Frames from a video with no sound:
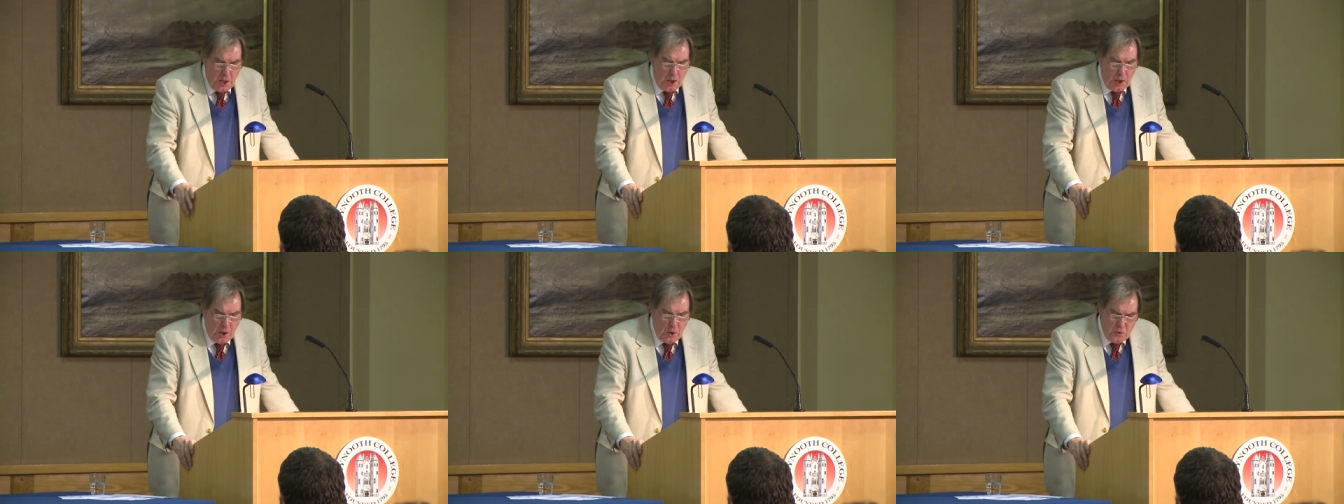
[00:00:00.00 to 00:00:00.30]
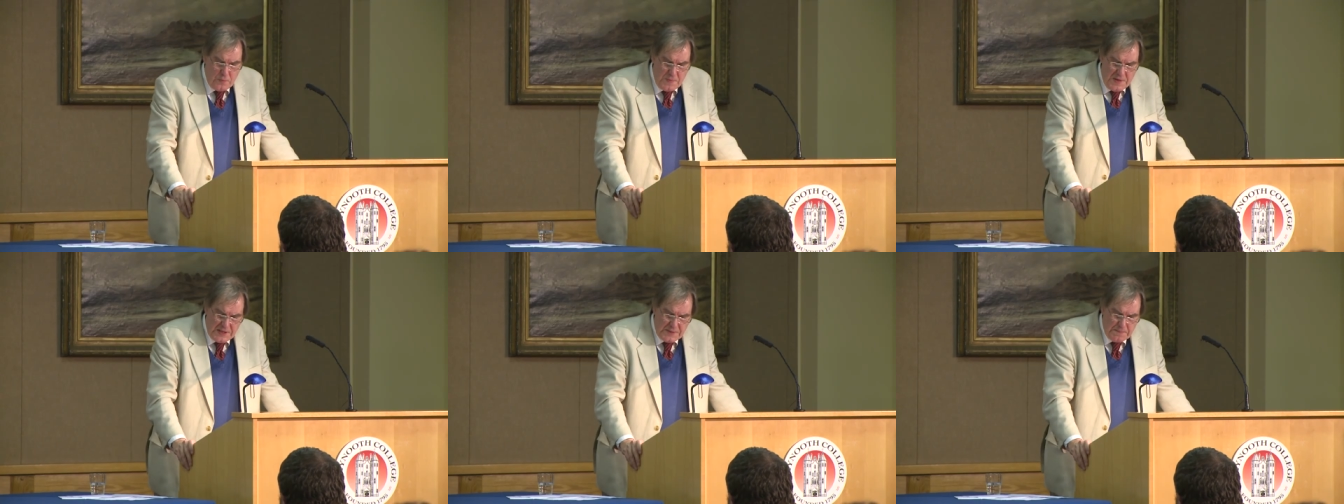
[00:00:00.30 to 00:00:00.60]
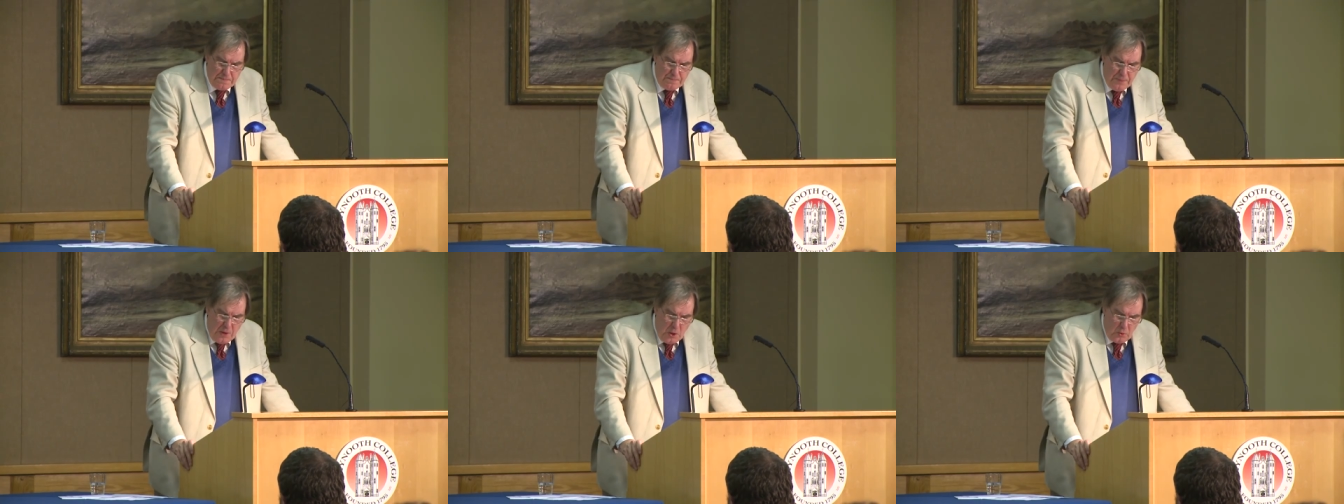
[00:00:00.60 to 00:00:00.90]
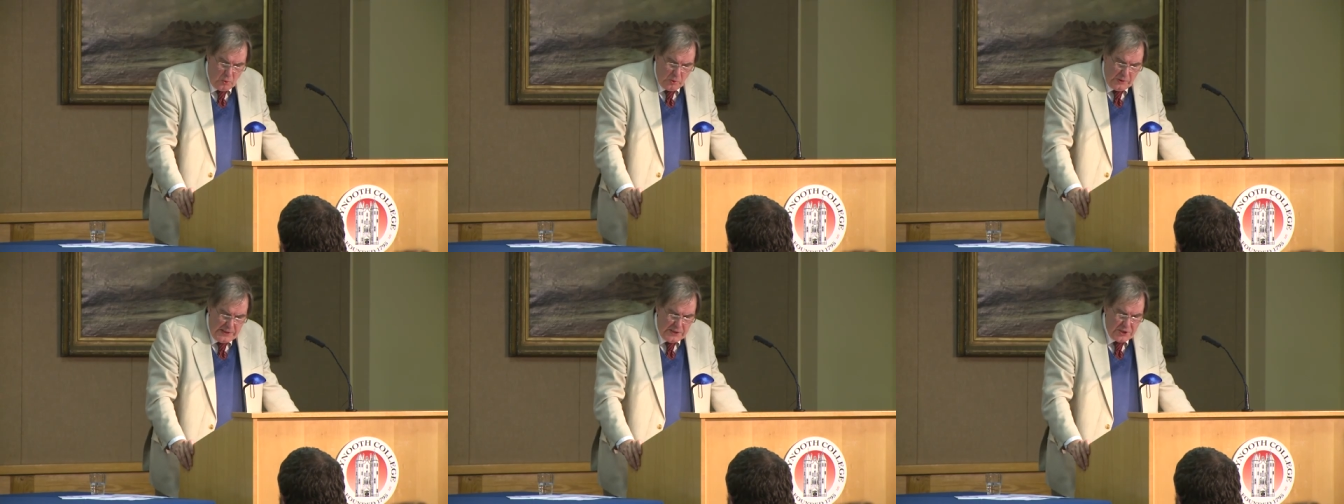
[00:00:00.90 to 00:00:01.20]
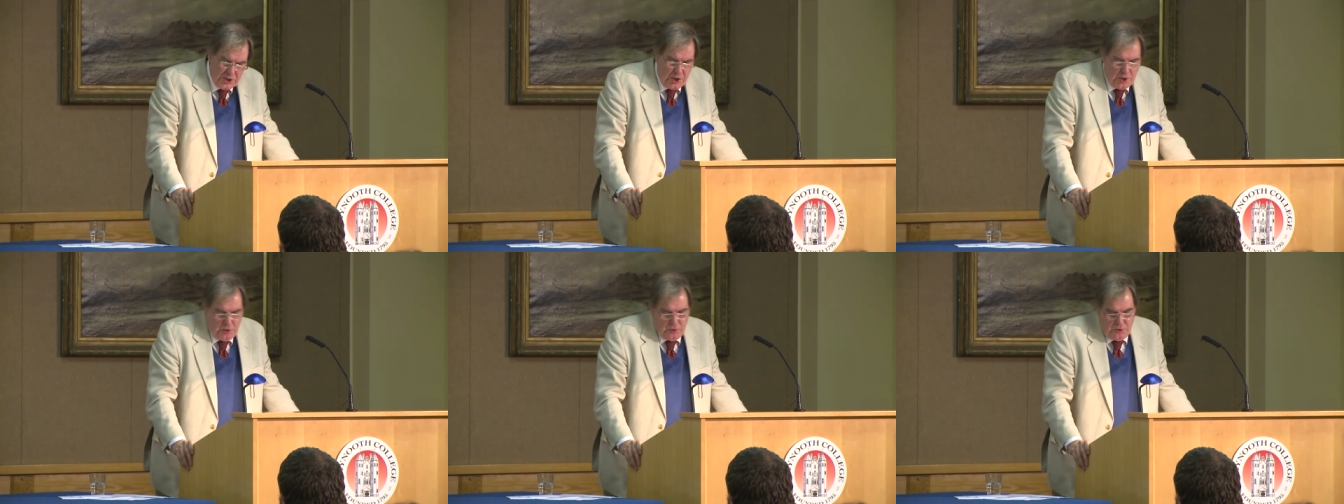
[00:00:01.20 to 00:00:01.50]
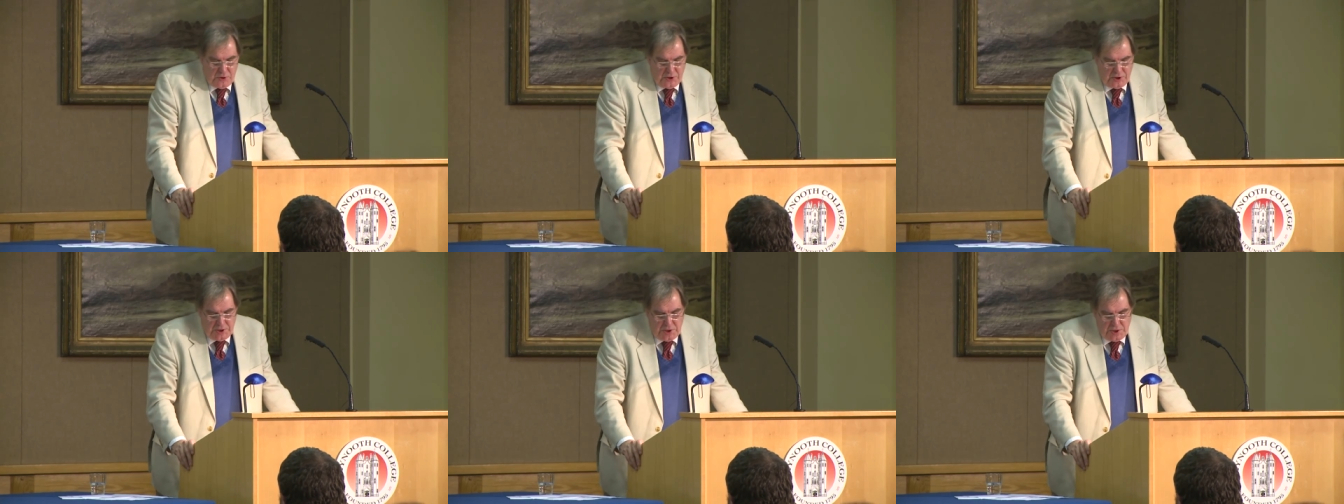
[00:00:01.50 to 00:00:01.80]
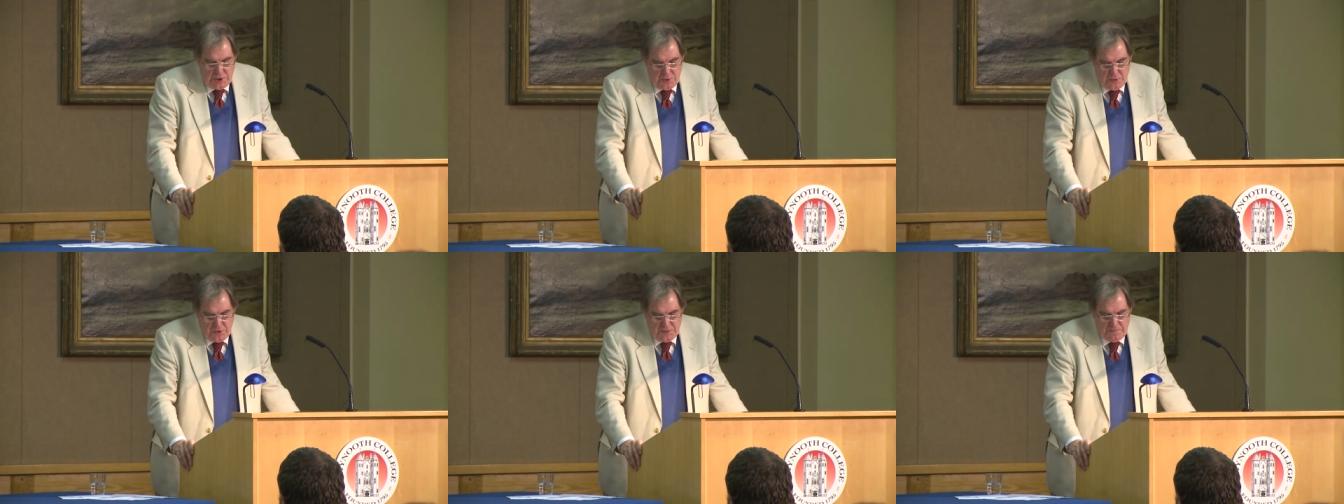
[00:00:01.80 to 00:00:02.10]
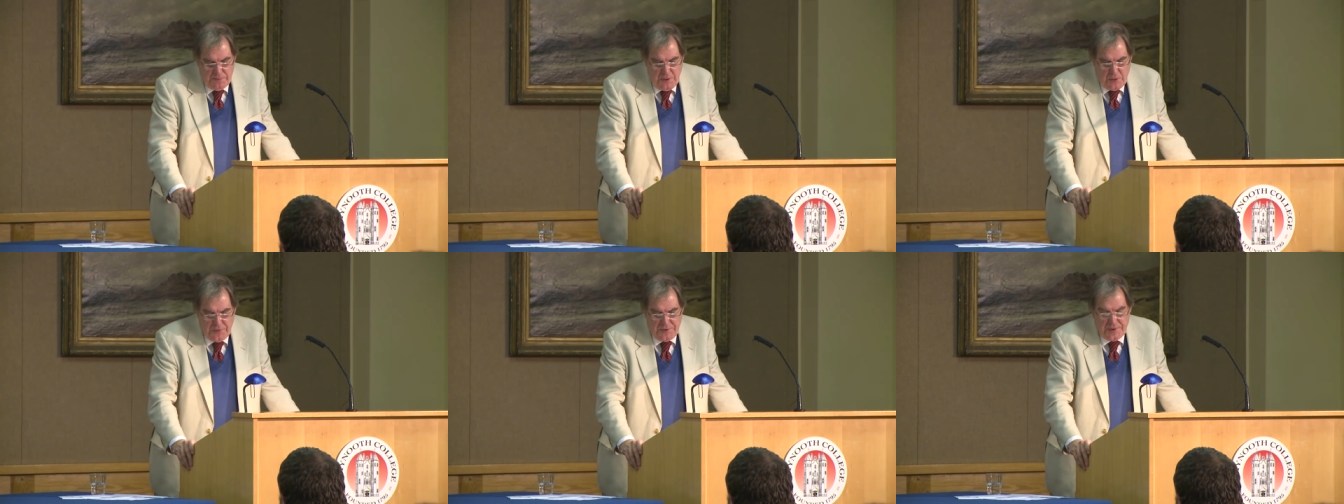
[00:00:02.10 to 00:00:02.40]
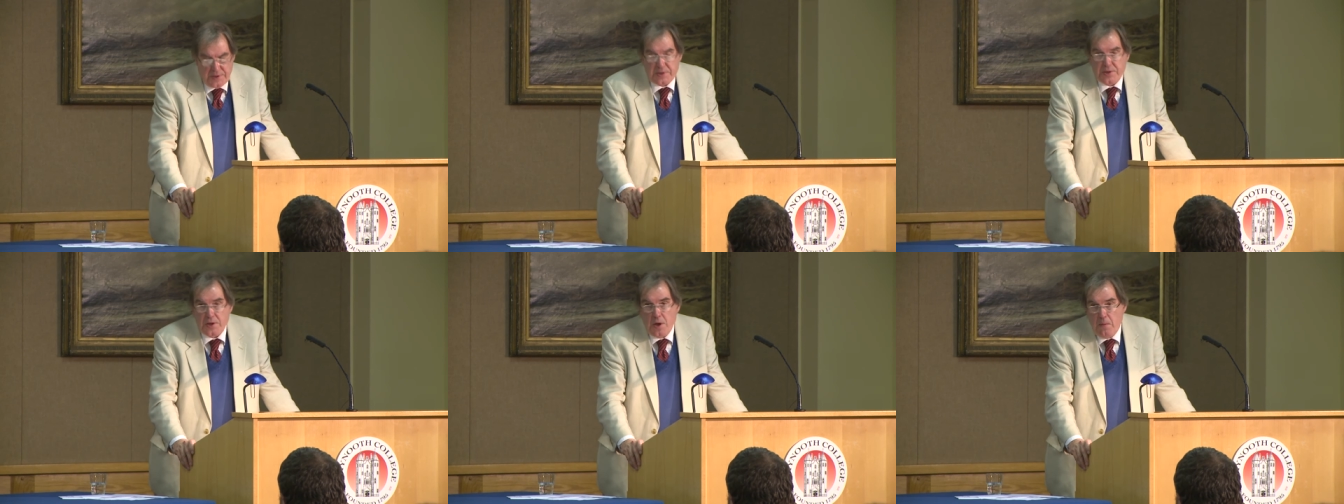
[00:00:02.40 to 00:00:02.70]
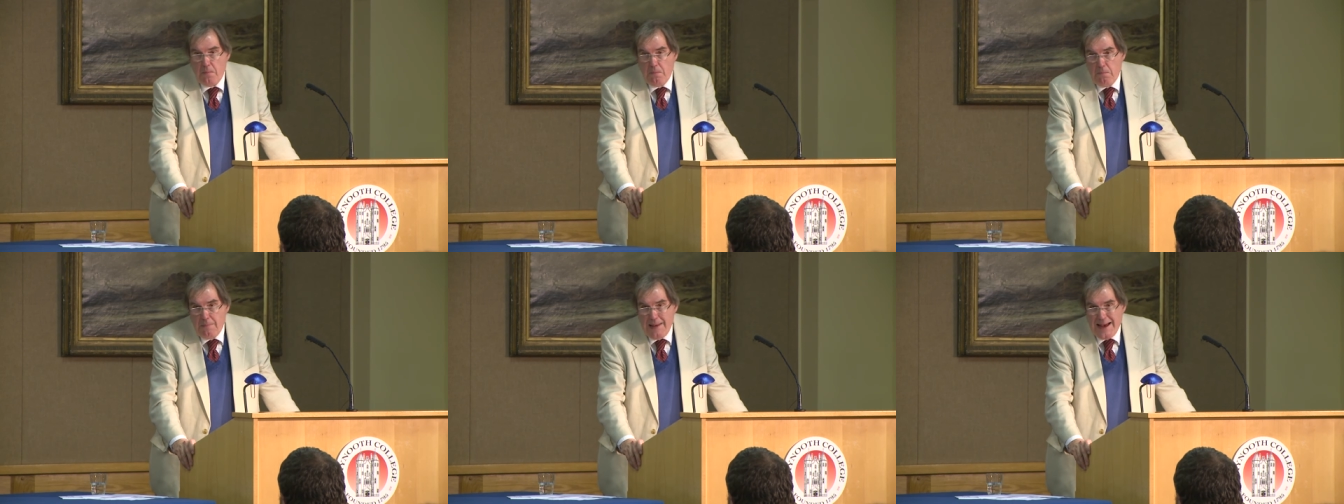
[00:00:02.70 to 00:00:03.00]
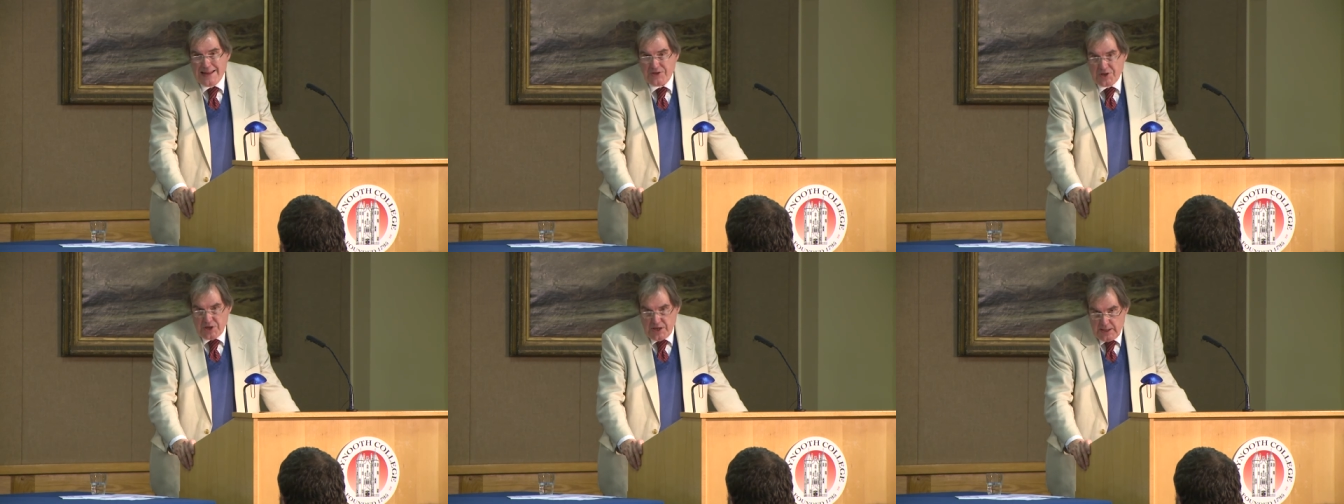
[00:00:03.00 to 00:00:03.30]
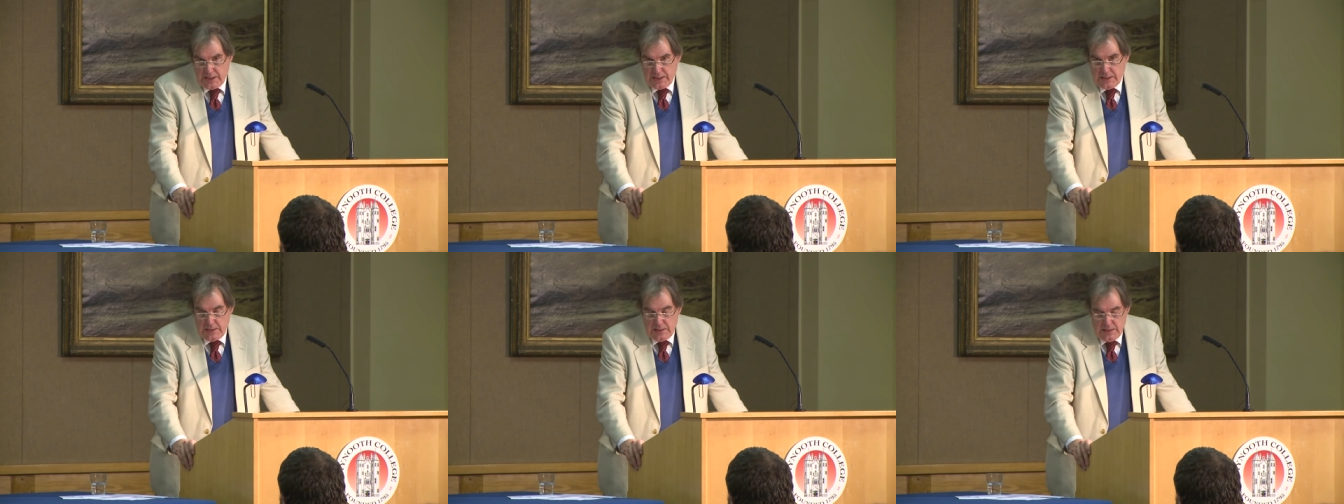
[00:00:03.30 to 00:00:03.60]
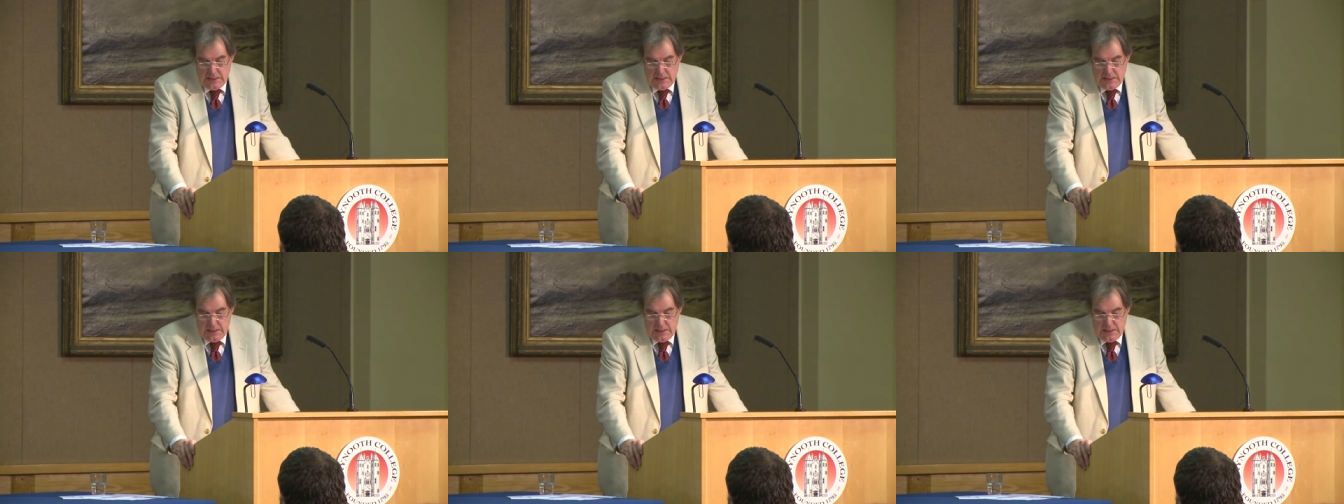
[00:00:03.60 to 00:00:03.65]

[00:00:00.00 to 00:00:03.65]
Loomis boldly chose to use both the term magic